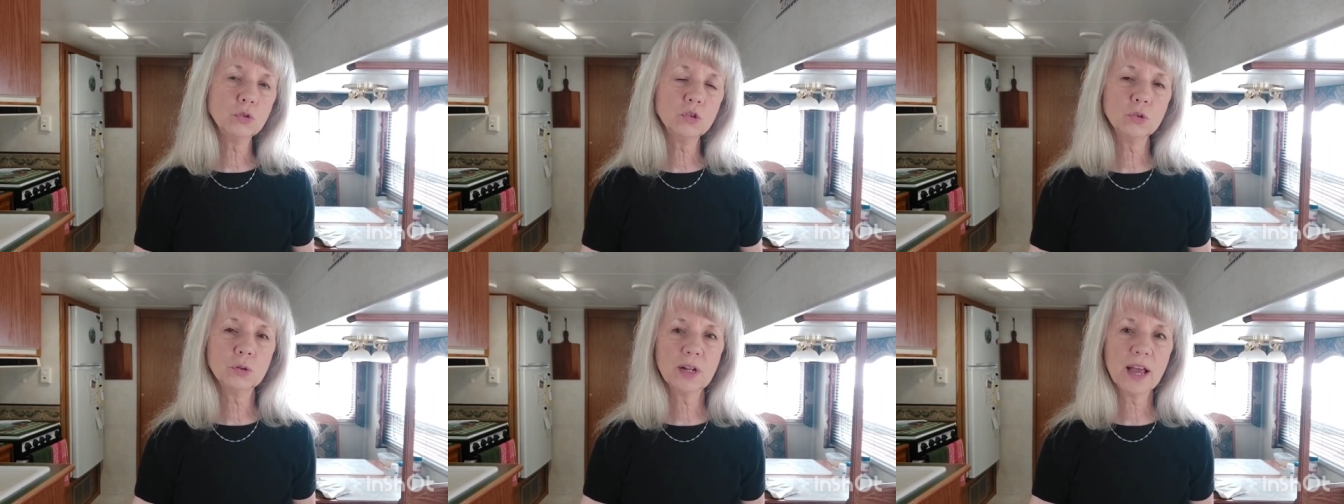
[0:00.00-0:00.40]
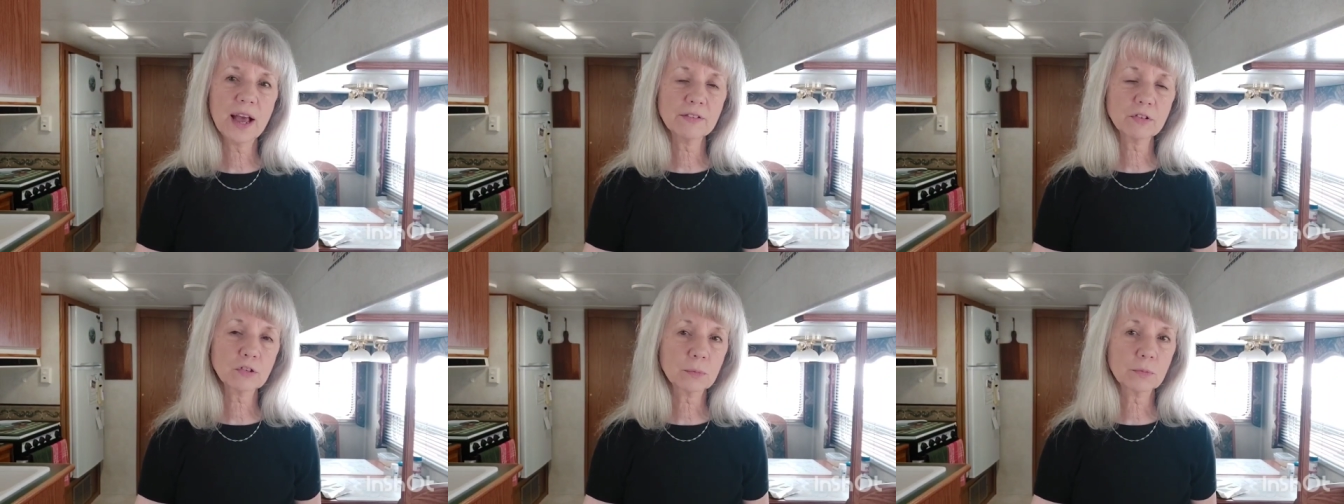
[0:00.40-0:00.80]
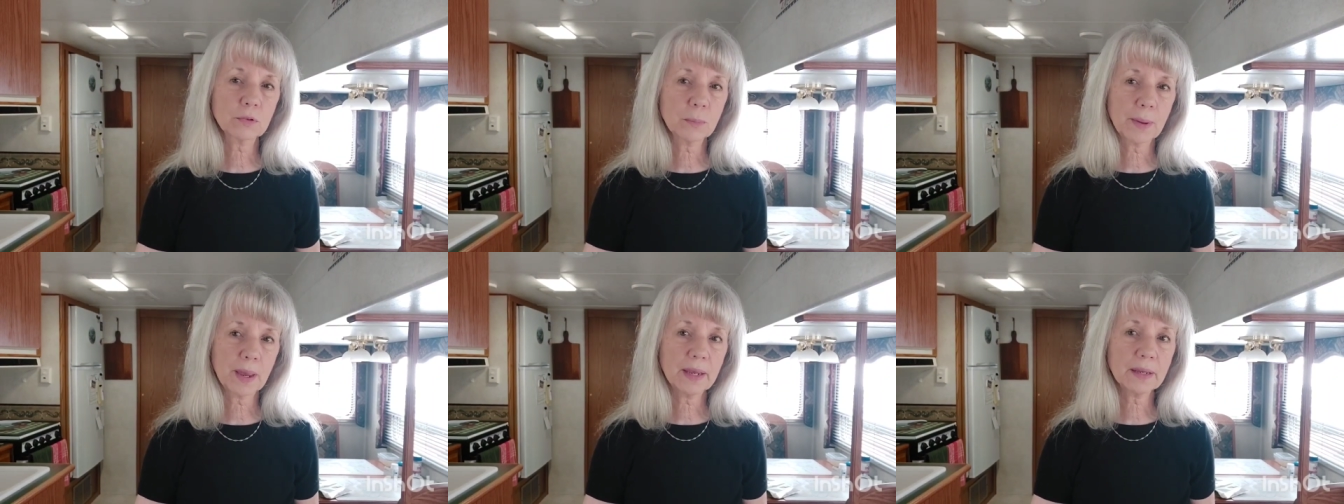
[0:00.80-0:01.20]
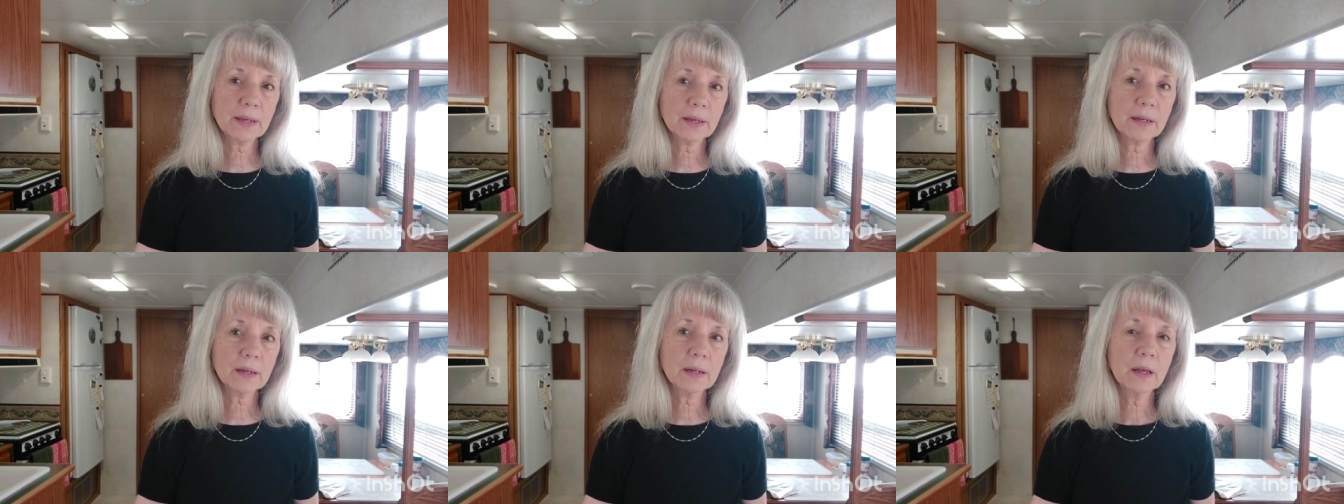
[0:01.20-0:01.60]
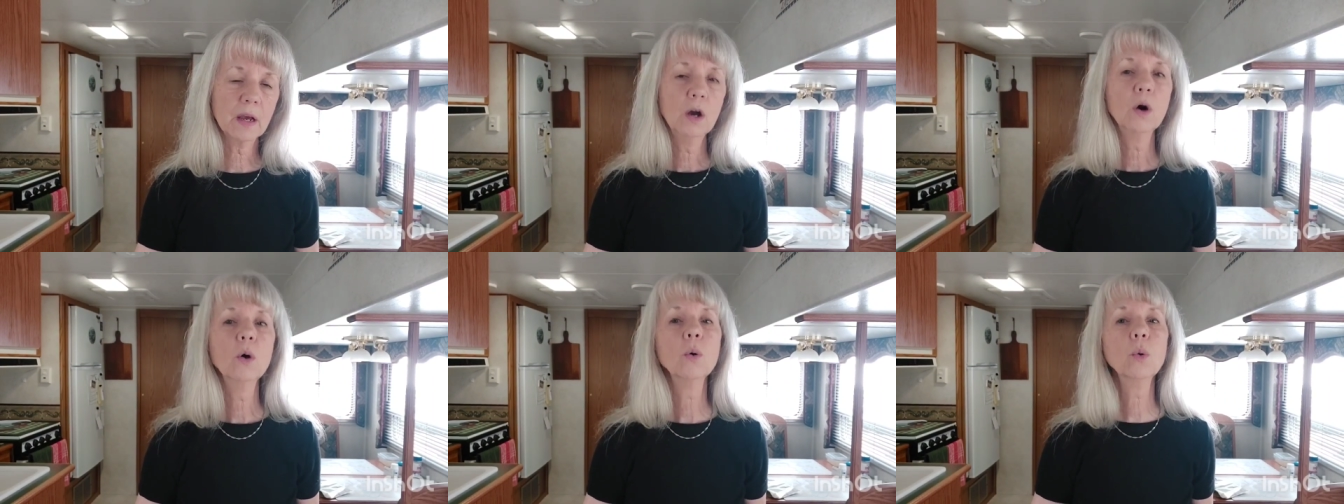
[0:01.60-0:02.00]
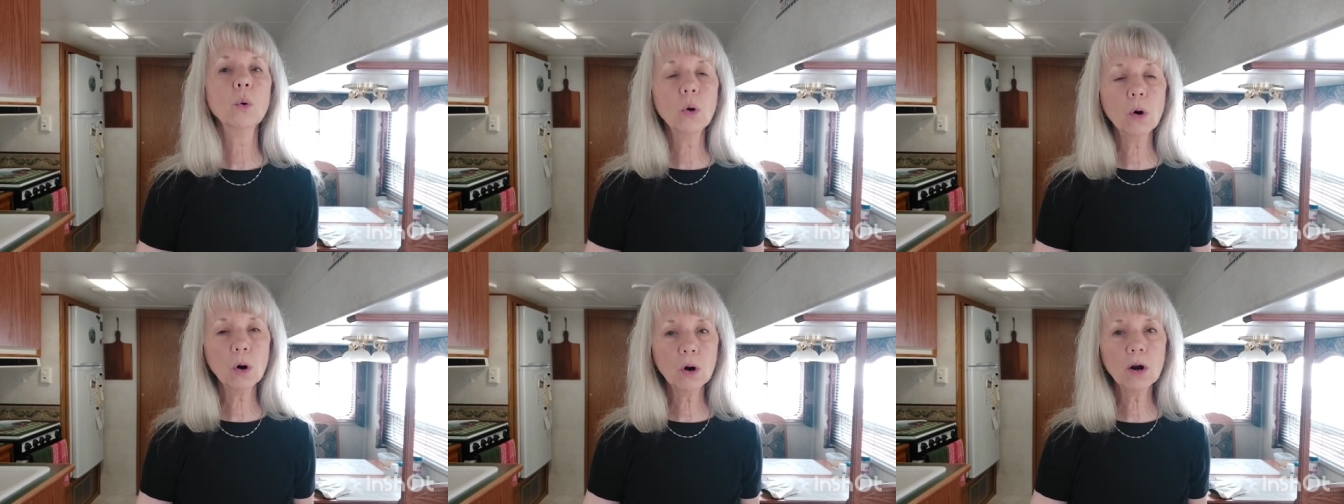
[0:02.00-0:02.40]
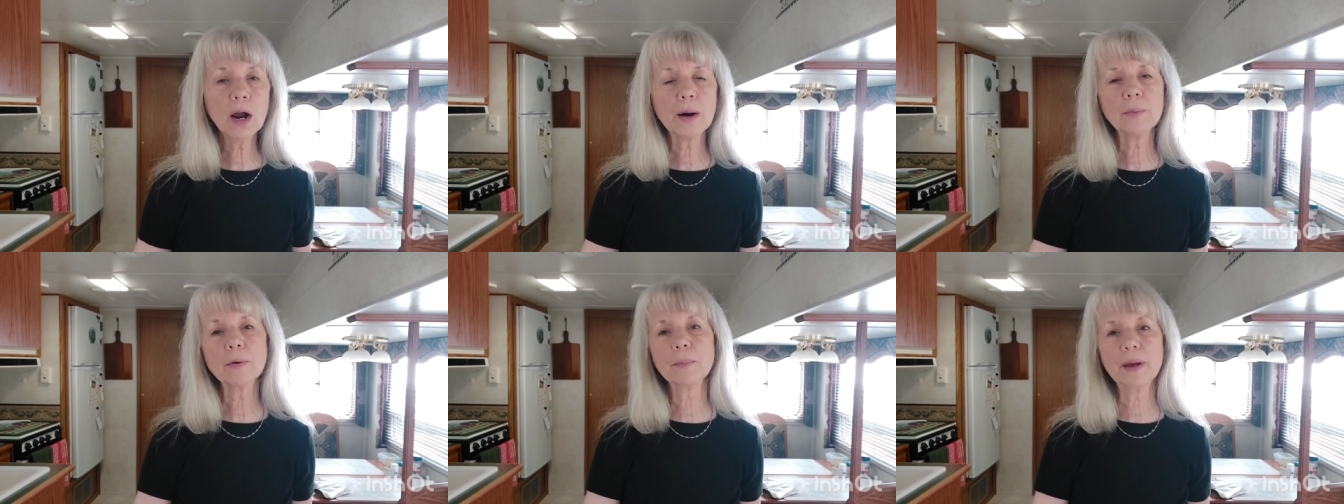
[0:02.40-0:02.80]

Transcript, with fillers: two and a half strips of bacon. Or I will